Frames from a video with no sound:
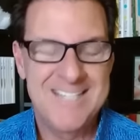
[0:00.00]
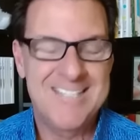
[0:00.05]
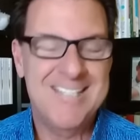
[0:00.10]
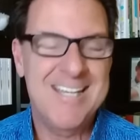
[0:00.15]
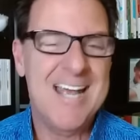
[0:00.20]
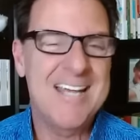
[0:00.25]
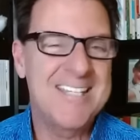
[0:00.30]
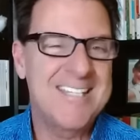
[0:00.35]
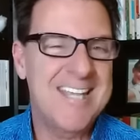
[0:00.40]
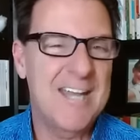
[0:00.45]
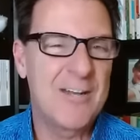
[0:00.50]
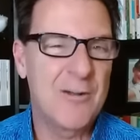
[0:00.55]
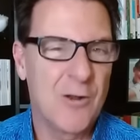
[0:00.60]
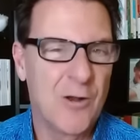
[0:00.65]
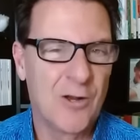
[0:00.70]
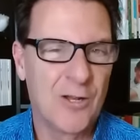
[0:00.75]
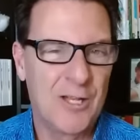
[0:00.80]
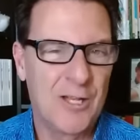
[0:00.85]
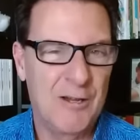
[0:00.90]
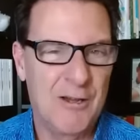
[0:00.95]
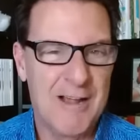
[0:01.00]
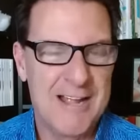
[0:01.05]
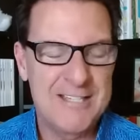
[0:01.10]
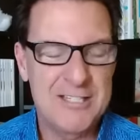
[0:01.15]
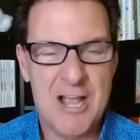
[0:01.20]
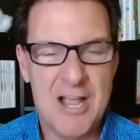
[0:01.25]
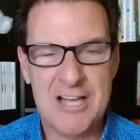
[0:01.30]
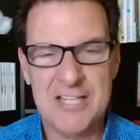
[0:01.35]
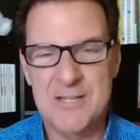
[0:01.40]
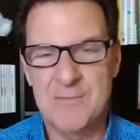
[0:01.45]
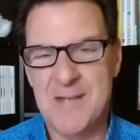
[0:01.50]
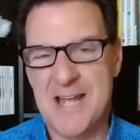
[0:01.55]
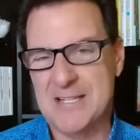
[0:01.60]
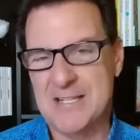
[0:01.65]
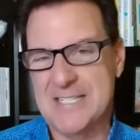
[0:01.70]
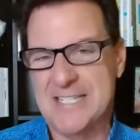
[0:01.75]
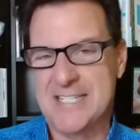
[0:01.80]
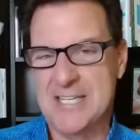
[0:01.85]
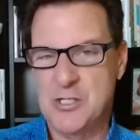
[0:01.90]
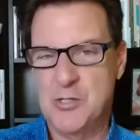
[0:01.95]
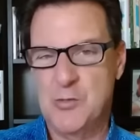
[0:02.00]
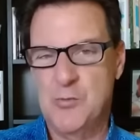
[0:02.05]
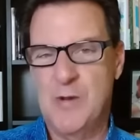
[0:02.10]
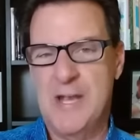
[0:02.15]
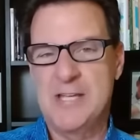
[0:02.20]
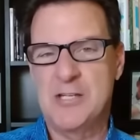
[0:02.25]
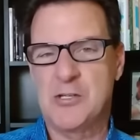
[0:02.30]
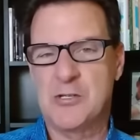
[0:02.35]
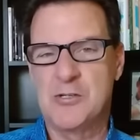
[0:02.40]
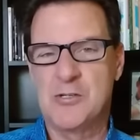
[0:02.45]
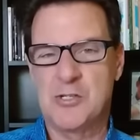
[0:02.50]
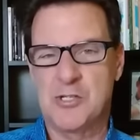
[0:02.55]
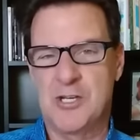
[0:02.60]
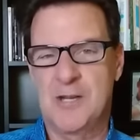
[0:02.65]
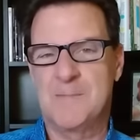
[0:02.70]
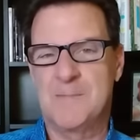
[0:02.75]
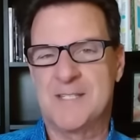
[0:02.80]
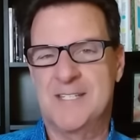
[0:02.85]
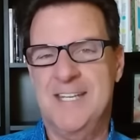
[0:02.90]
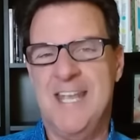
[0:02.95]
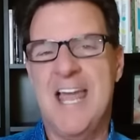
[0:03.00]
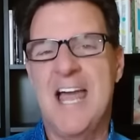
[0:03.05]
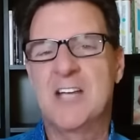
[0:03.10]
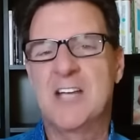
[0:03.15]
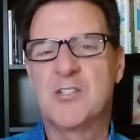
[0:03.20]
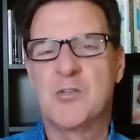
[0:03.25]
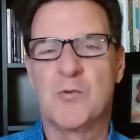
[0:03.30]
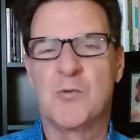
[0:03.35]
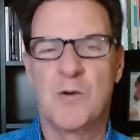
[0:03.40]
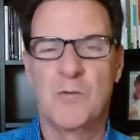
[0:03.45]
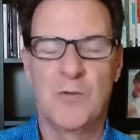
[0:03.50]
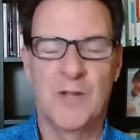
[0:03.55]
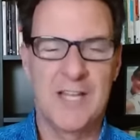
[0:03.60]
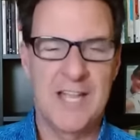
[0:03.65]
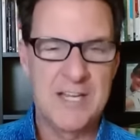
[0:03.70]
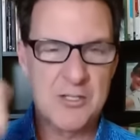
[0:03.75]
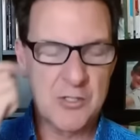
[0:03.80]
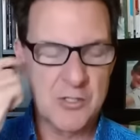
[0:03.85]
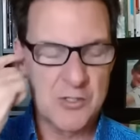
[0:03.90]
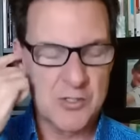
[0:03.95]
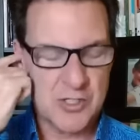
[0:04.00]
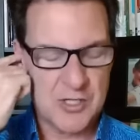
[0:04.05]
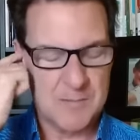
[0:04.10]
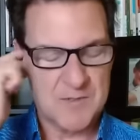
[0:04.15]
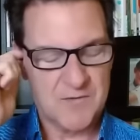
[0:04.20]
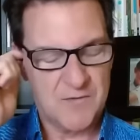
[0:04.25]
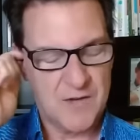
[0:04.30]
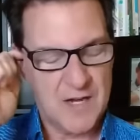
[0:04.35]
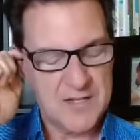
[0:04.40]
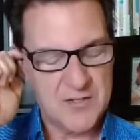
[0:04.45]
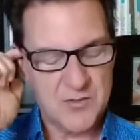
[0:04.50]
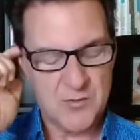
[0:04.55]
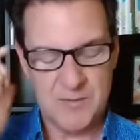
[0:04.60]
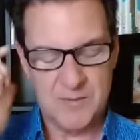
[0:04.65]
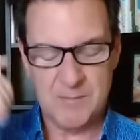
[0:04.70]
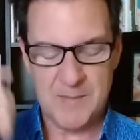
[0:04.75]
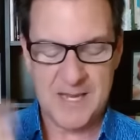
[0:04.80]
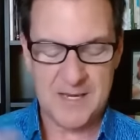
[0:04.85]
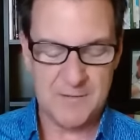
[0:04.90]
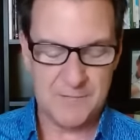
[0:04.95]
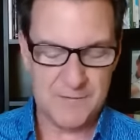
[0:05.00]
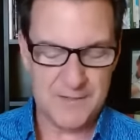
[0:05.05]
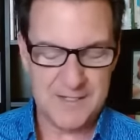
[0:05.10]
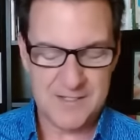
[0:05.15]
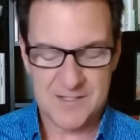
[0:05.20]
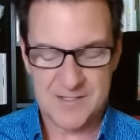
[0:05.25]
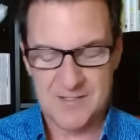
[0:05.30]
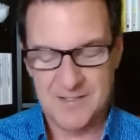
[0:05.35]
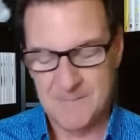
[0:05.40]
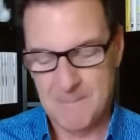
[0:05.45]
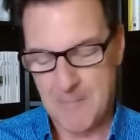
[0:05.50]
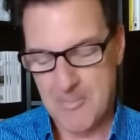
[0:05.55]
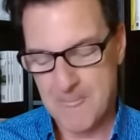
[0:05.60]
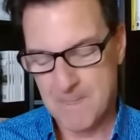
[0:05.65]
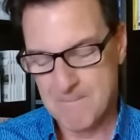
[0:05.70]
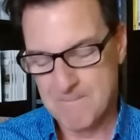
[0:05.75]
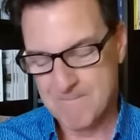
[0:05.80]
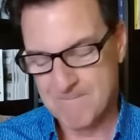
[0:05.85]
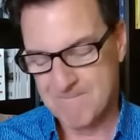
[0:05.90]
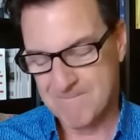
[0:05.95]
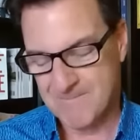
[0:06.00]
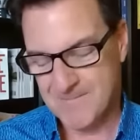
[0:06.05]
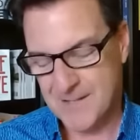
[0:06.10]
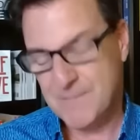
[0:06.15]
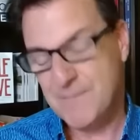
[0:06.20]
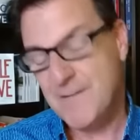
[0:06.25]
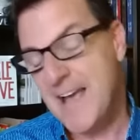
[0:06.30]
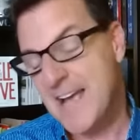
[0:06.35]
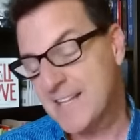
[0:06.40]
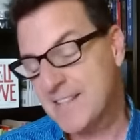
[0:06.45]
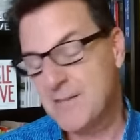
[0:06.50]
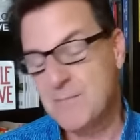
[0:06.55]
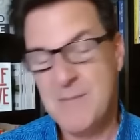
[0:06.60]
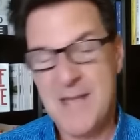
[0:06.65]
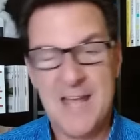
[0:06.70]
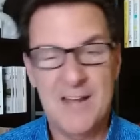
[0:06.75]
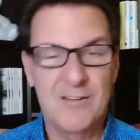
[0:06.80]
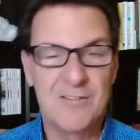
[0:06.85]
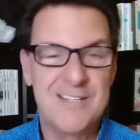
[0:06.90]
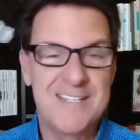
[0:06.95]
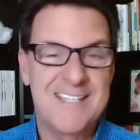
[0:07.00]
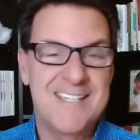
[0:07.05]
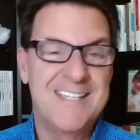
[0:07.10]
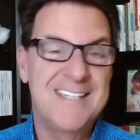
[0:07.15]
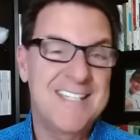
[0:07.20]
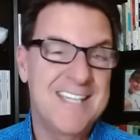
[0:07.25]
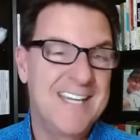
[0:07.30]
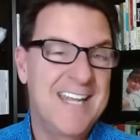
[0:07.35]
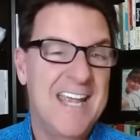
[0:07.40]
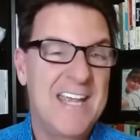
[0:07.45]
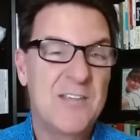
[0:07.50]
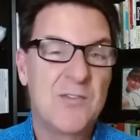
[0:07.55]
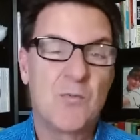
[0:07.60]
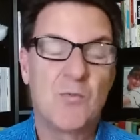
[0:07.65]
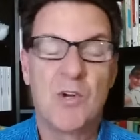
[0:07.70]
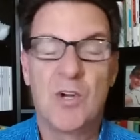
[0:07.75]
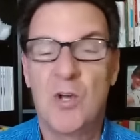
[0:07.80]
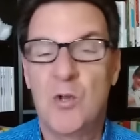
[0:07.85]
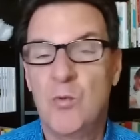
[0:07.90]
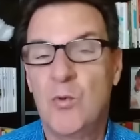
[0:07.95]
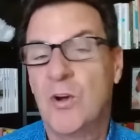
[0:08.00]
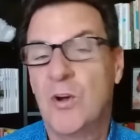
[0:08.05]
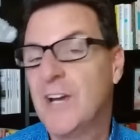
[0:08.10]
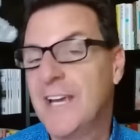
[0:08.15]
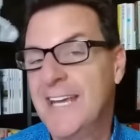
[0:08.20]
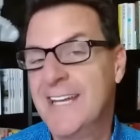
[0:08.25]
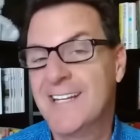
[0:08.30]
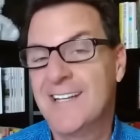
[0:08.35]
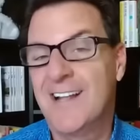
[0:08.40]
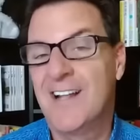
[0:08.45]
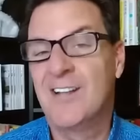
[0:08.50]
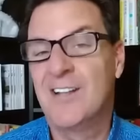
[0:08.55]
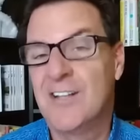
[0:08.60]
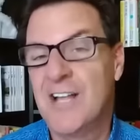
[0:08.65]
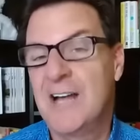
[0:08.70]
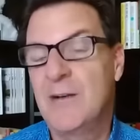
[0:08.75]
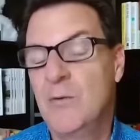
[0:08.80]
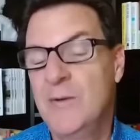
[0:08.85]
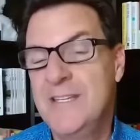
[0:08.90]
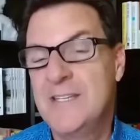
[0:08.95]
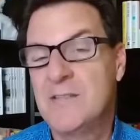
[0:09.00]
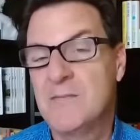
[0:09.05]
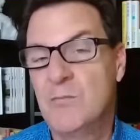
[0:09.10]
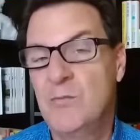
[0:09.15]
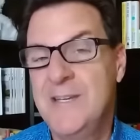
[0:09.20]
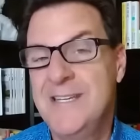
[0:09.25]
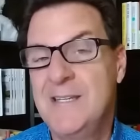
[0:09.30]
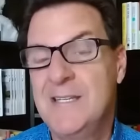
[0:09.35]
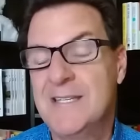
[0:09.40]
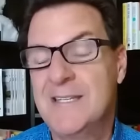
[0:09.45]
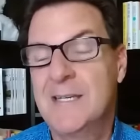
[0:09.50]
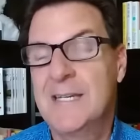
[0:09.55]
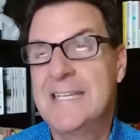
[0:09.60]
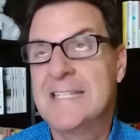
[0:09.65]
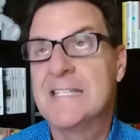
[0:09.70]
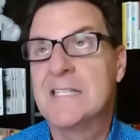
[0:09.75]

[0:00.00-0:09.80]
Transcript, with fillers: See, I said earlier, I talked about situationships, casual relationships, friends with benefits. The fact of the matter is, in today's world, we're in a, a lot, we, we,